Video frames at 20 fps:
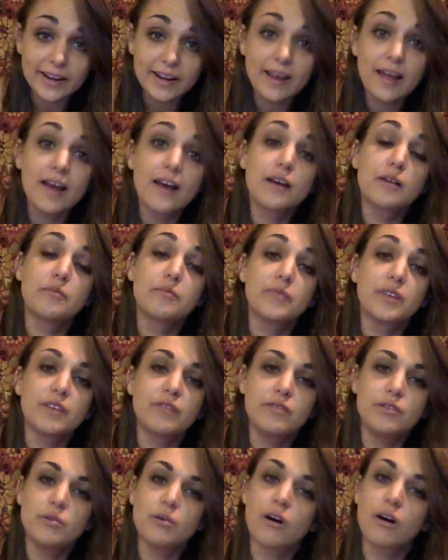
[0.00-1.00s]
if
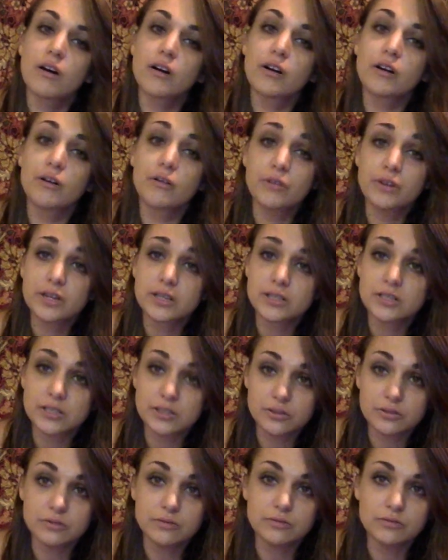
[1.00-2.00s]
you are going
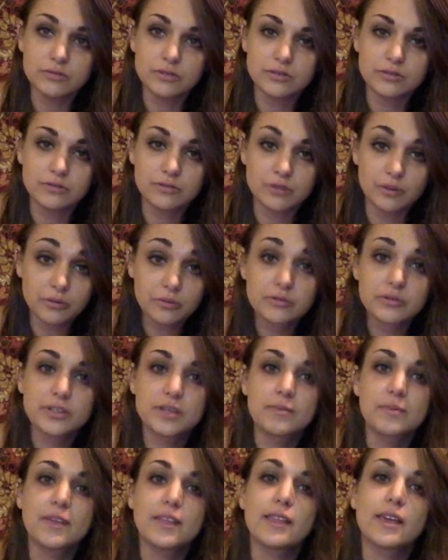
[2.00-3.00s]
to go through
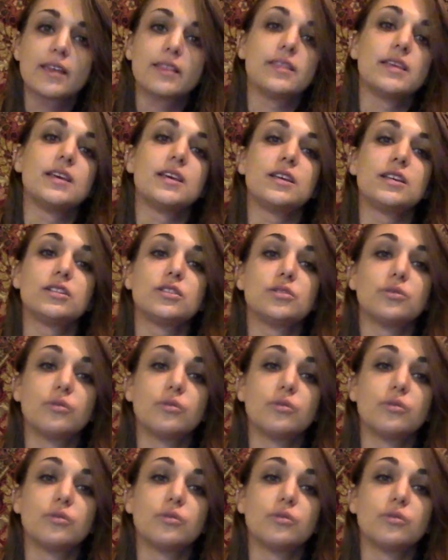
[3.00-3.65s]
something like this,